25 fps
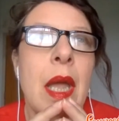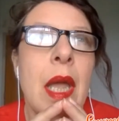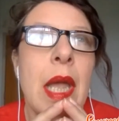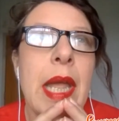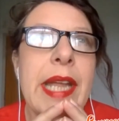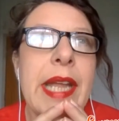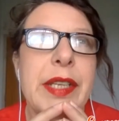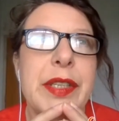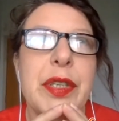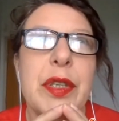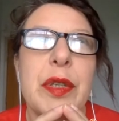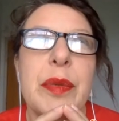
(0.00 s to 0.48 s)

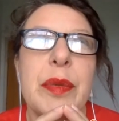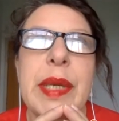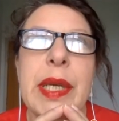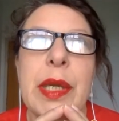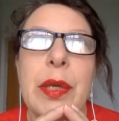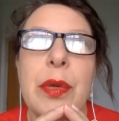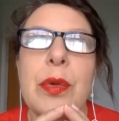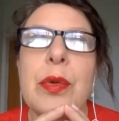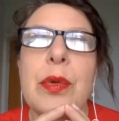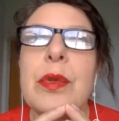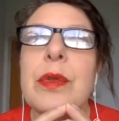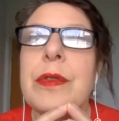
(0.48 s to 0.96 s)
it took me
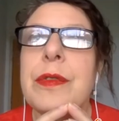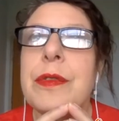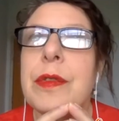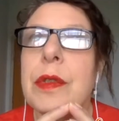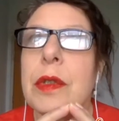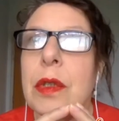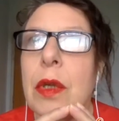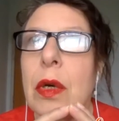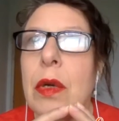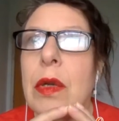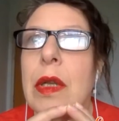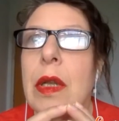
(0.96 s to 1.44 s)
an awful
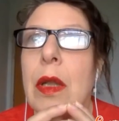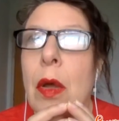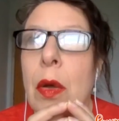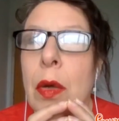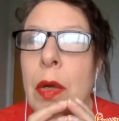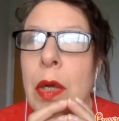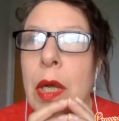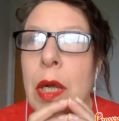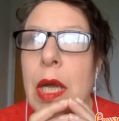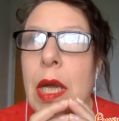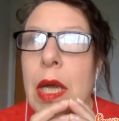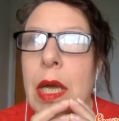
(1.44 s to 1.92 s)
lot
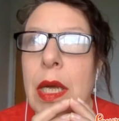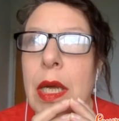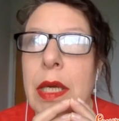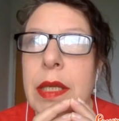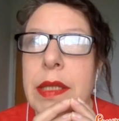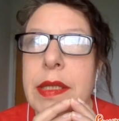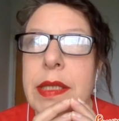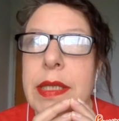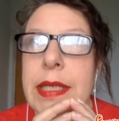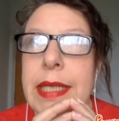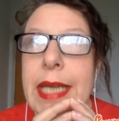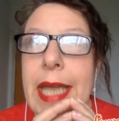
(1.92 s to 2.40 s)
longer
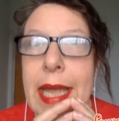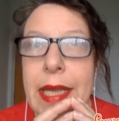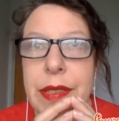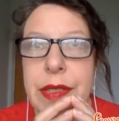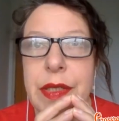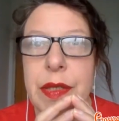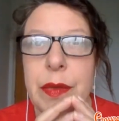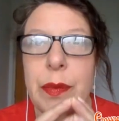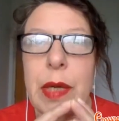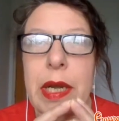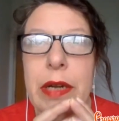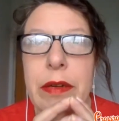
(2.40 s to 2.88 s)
to get
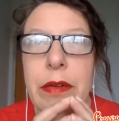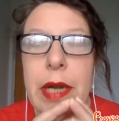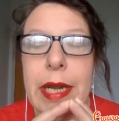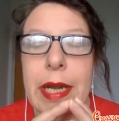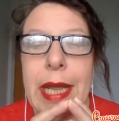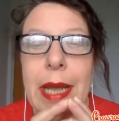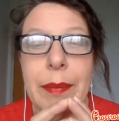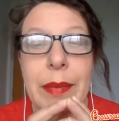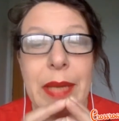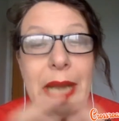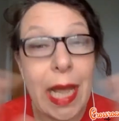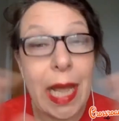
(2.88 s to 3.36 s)
to where I
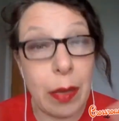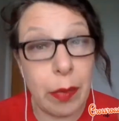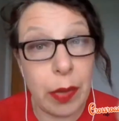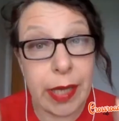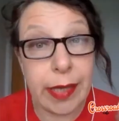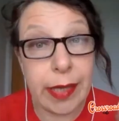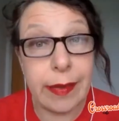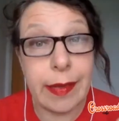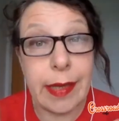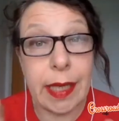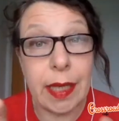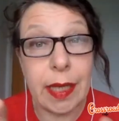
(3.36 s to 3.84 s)
am now, I
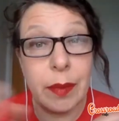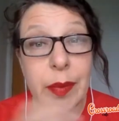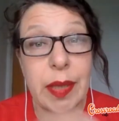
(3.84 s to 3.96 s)
think,